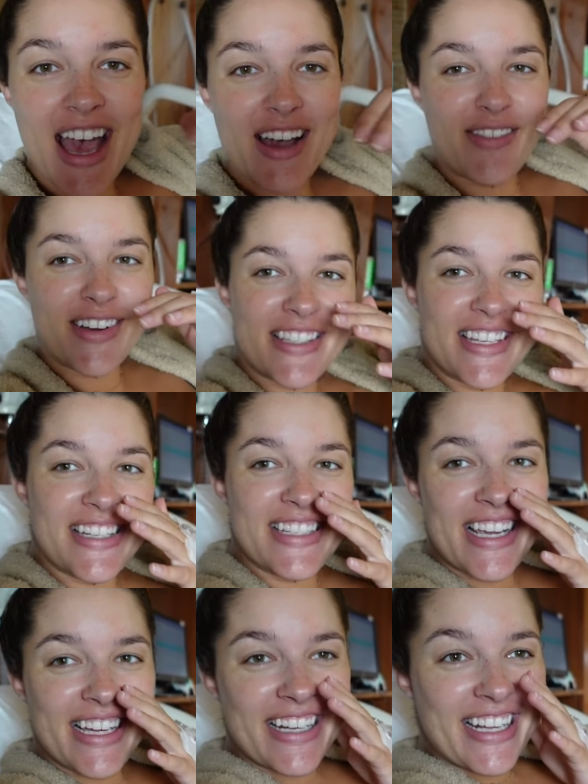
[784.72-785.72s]
I wasn't
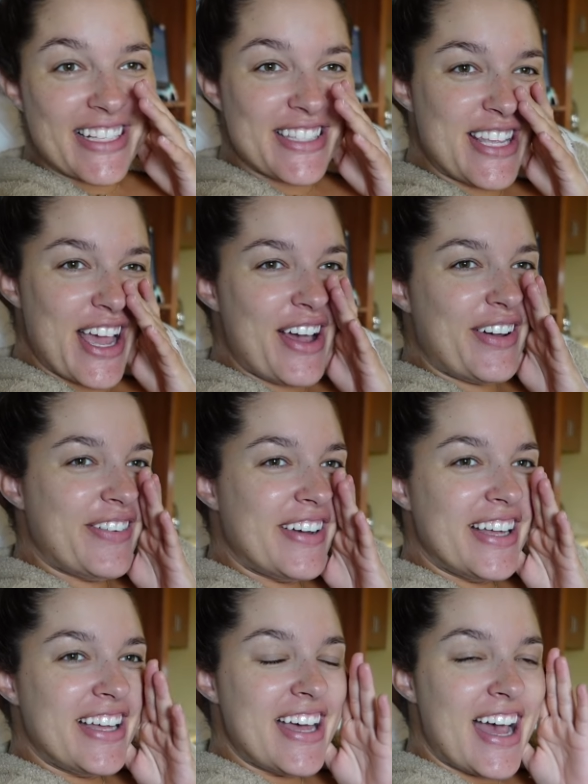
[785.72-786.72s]
digging it. So
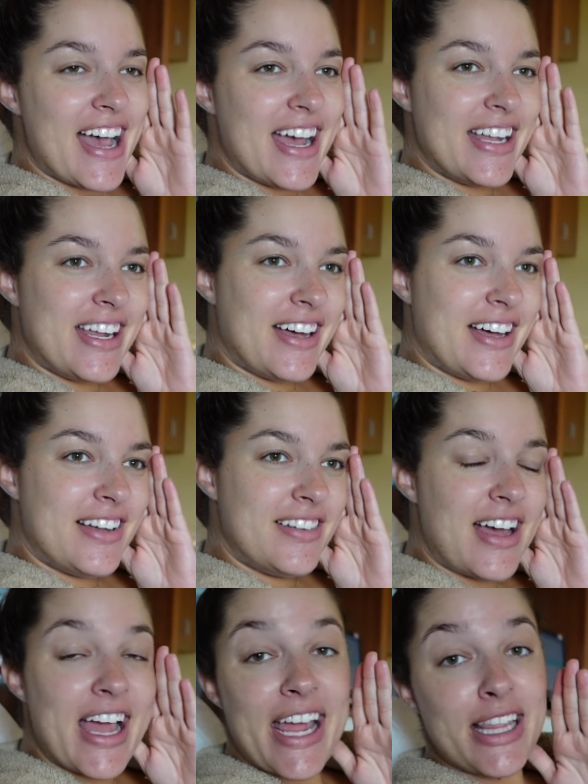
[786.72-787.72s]
I, uh,
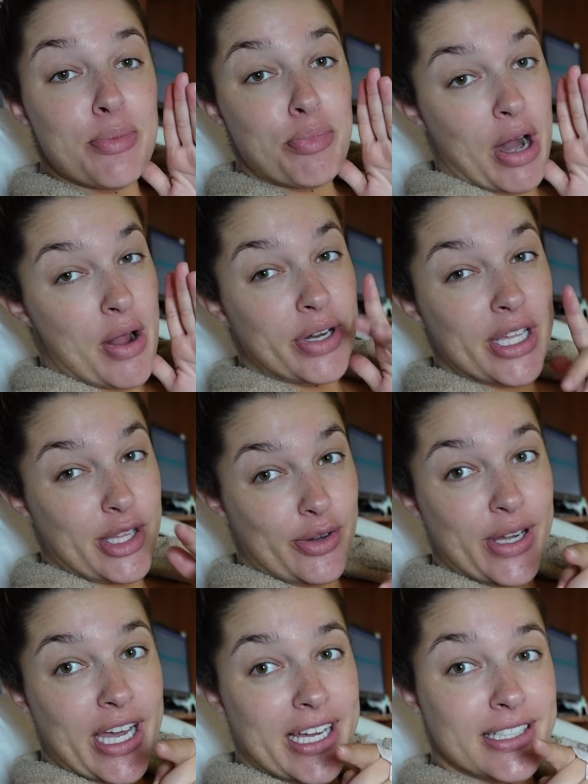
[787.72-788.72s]
I ate the brownie though,
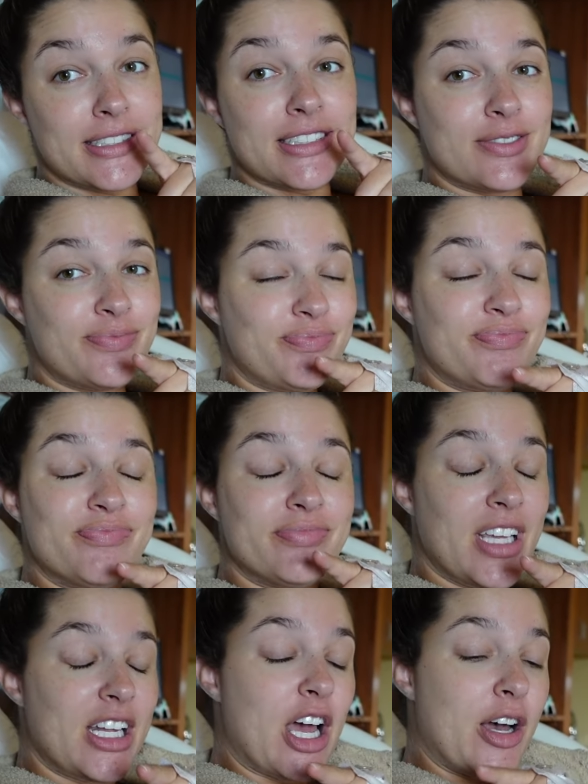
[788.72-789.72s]
guys,
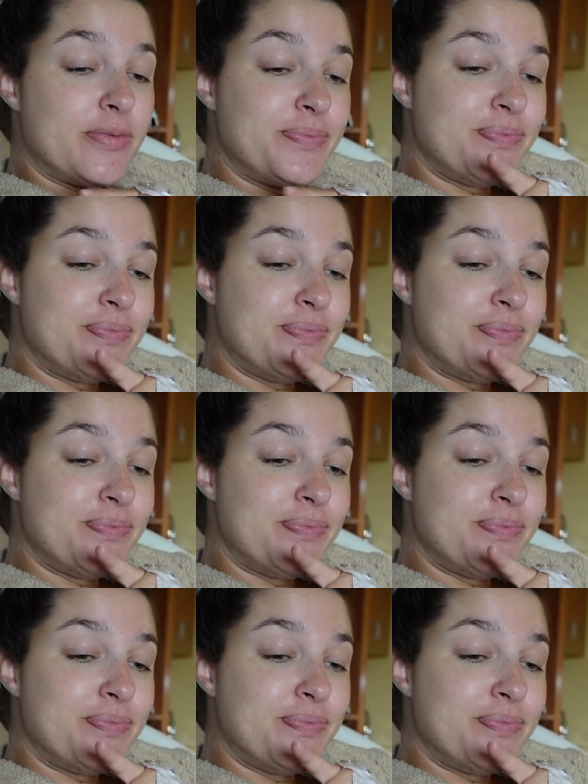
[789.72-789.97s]
you know.